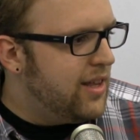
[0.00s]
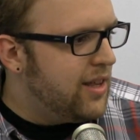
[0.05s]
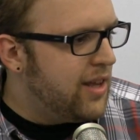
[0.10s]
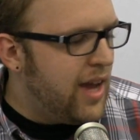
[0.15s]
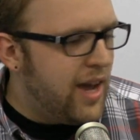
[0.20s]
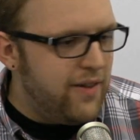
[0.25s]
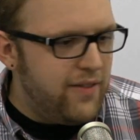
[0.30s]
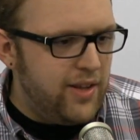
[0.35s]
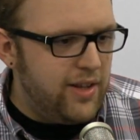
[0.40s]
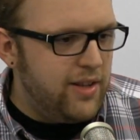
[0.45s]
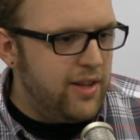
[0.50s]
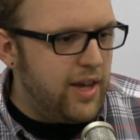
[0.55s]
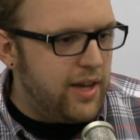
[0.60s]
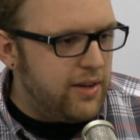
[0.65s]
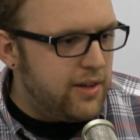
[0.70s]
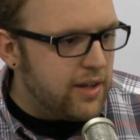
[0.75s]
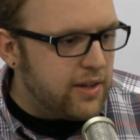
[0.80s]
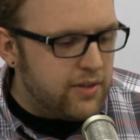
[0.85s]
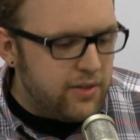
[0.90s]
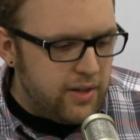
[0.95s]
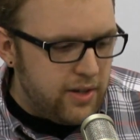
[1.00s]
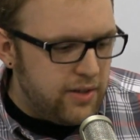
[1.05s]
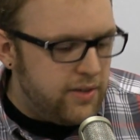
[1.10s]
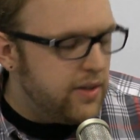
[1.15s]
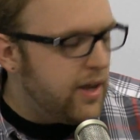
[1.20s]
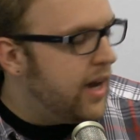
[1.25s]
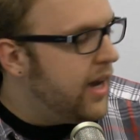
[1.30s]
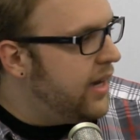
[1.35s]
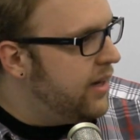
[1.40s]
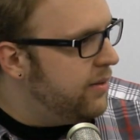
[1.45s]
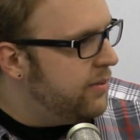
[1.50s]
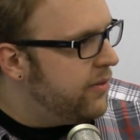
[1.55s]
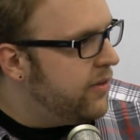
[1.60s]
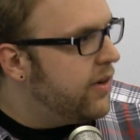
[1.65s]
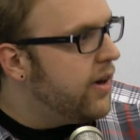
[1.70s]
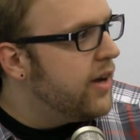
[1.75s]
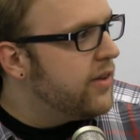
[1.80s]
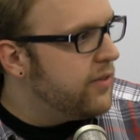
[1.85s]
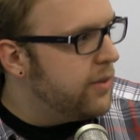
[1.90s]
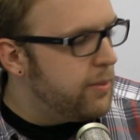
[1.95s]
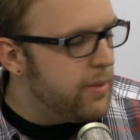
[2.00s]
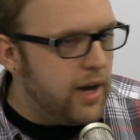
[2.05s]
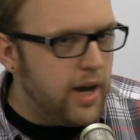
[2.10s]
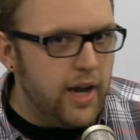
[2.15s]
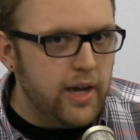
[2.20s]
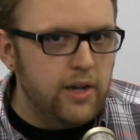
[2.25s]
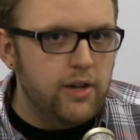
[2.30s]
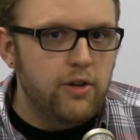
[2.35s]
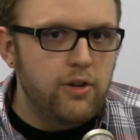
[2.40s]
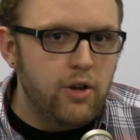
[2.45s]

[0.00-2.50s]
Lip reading: having that design philosophy behind it,